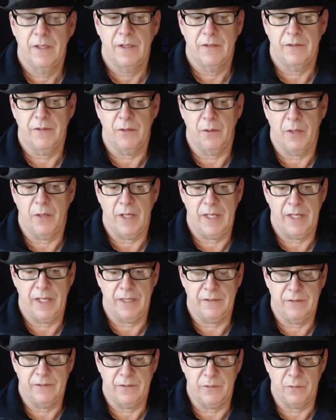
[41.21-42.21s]
So I
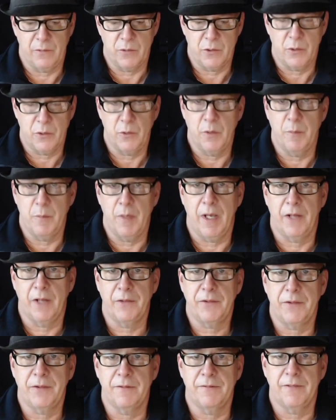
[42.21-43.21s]
had to true the
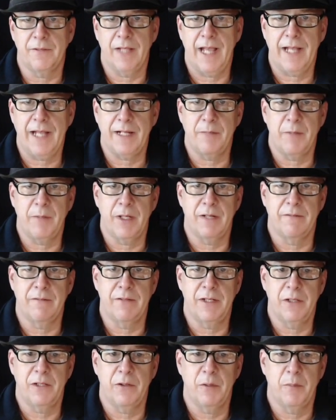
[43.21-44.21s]
balance to flat. I made a
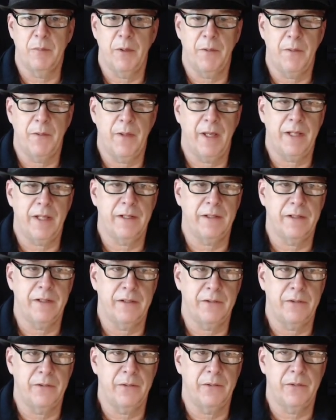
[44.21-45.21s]
video about that,
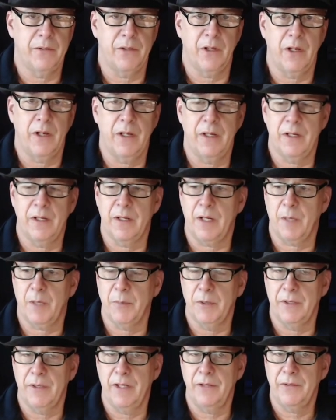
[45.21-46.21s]
as you saw a
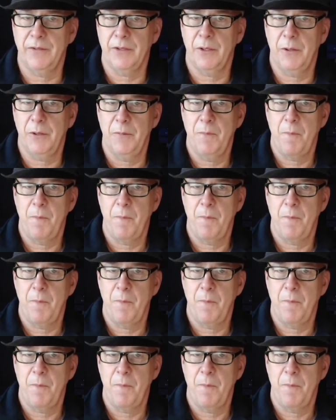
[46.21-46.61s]
couple days ago,